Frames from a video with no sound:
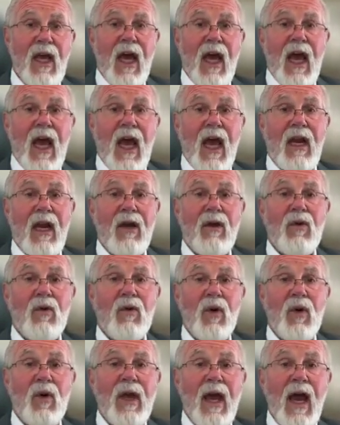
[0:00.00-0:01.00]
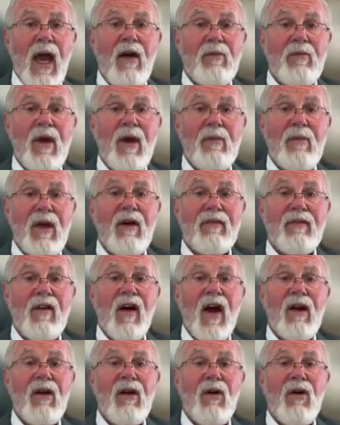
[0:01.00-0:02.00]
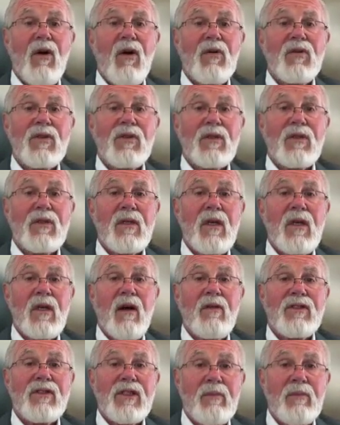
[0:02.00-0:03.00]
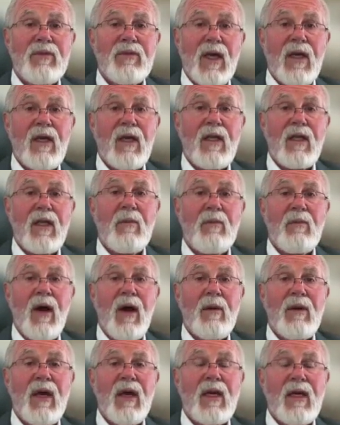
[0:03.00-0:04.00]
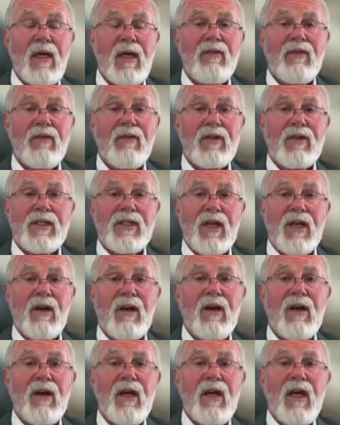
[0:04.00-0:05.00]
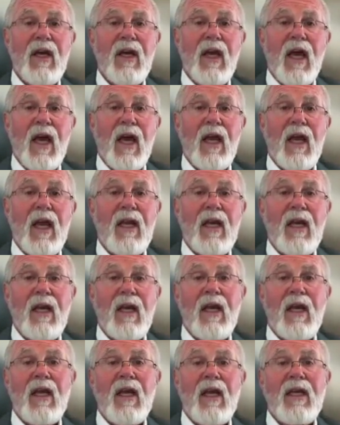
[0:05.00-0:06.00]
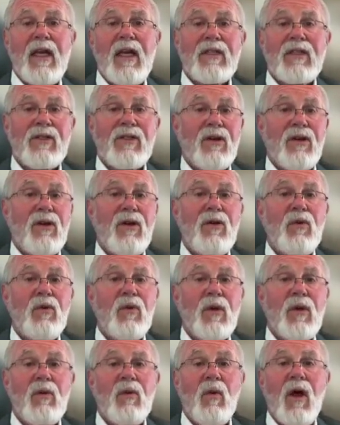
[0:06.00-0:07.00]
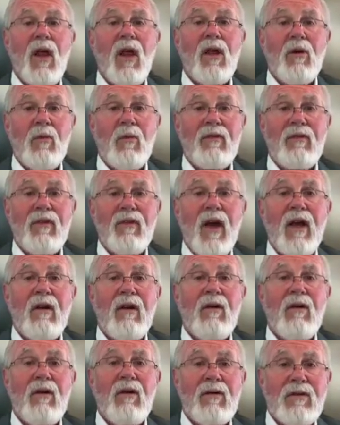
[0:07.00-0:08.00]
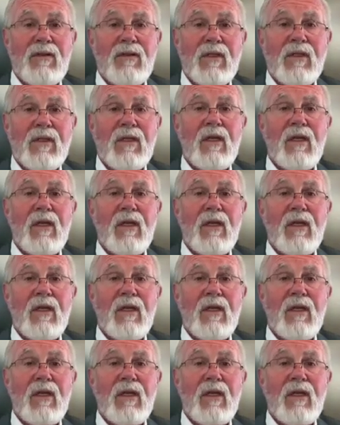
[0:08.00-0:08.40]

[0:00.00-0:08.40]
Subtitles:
and we have maybe a fire hose of something that might make a difference here. And in a desert, who wouldn't welcome a fire hose?